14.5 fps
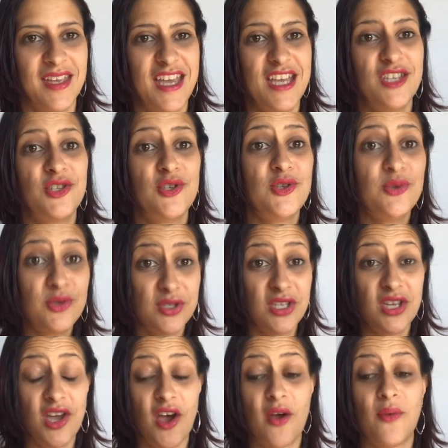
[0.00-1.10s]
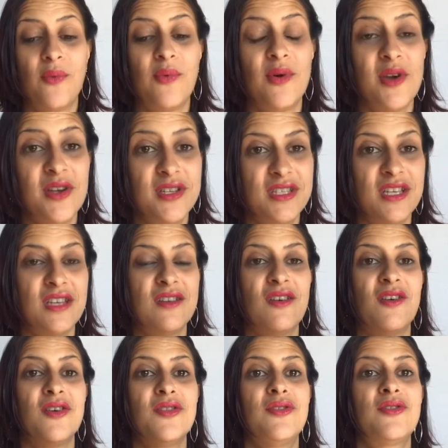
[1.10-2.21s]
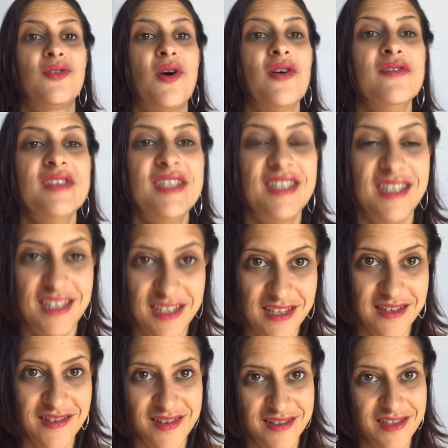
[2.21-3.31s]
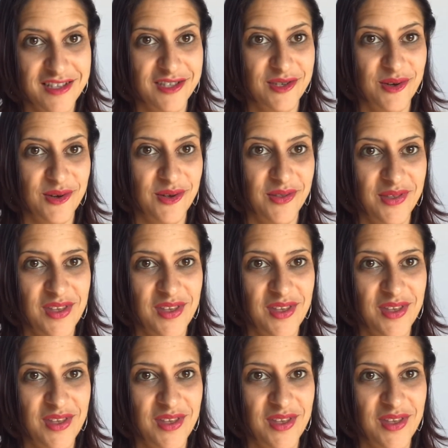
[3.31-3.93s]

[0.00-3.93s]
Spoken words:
is using our words in our authority here on this earth